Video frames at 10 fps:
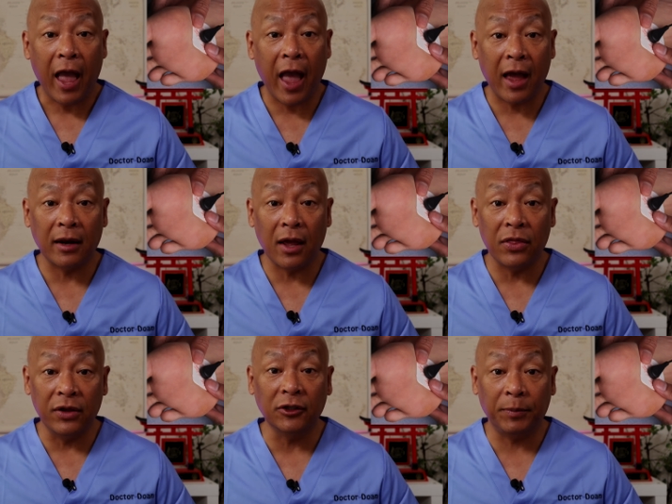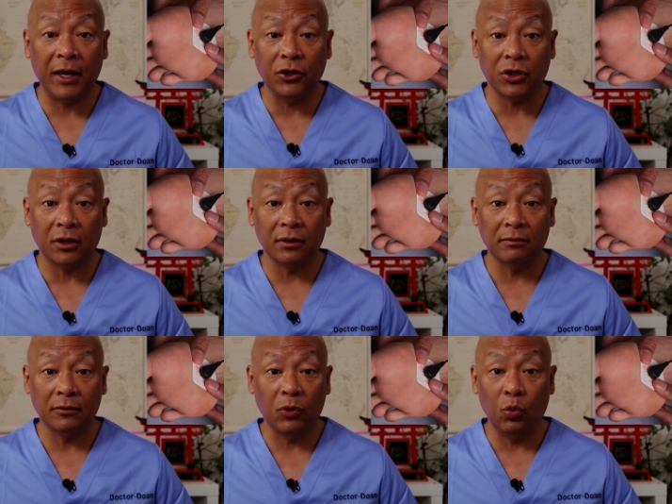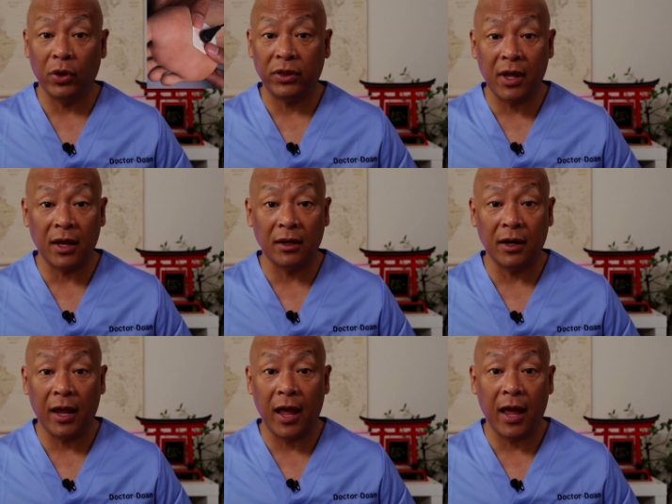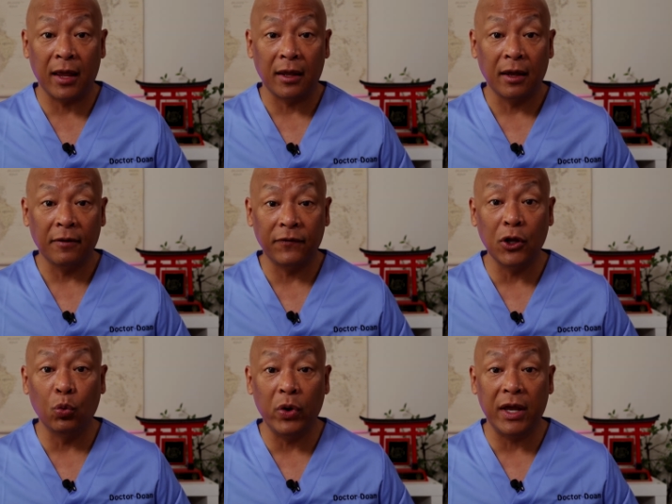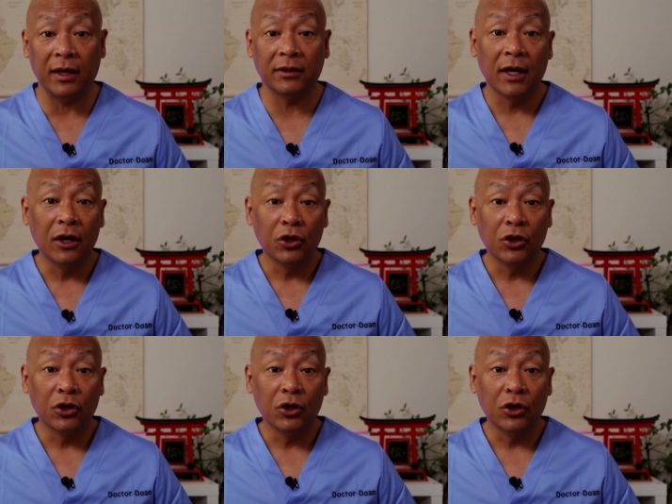and this patient within a few weeks